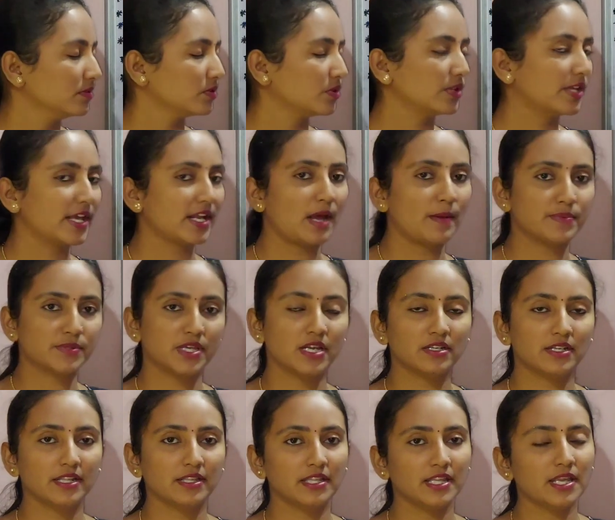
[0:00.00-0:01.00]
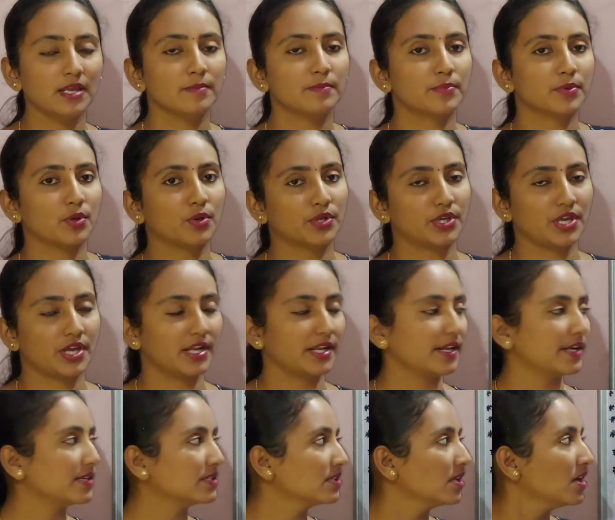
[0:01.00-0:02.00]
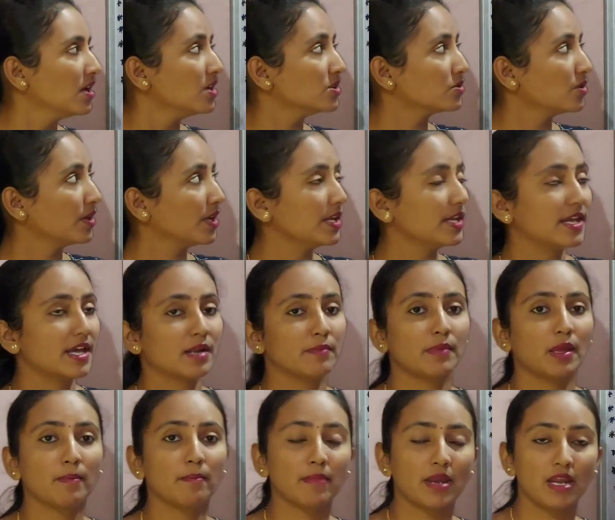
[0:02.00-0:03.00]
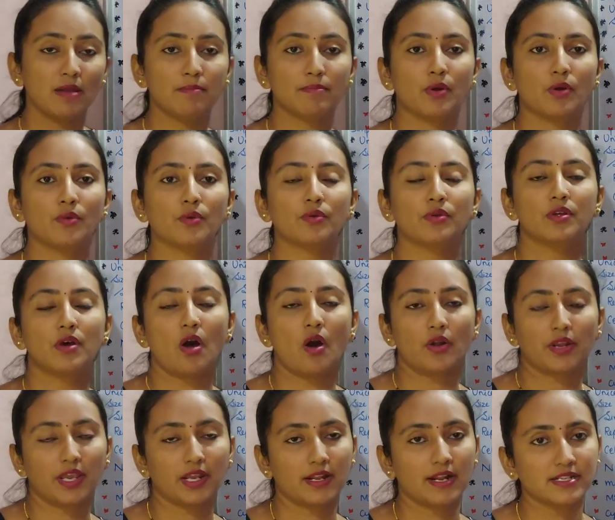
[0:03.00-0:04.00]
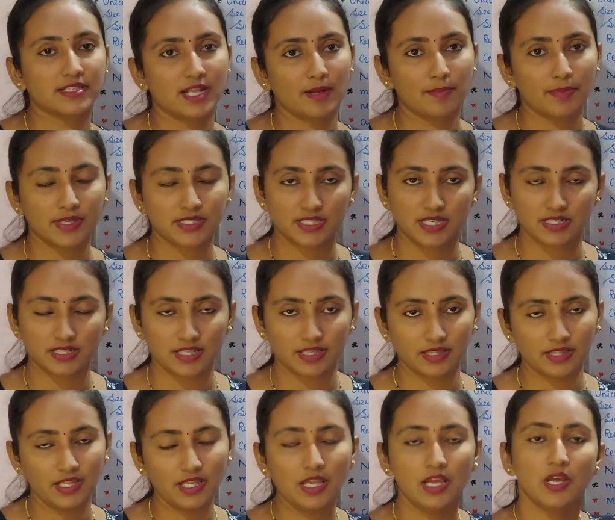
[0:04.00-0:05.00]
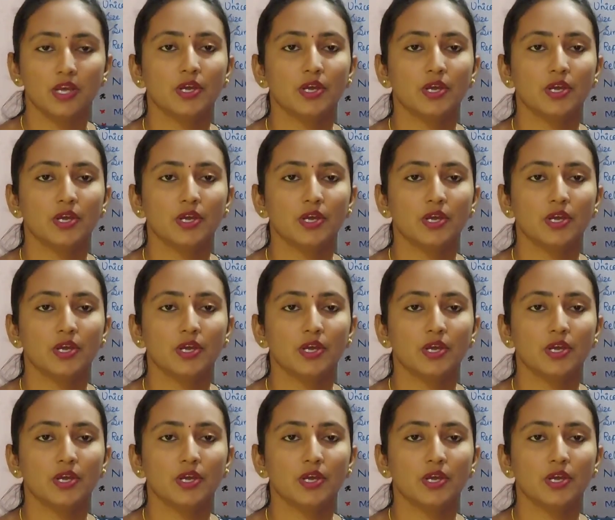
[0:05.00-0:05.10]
So they are absent in the prokaryotes. So here membrane bound organelles are present in the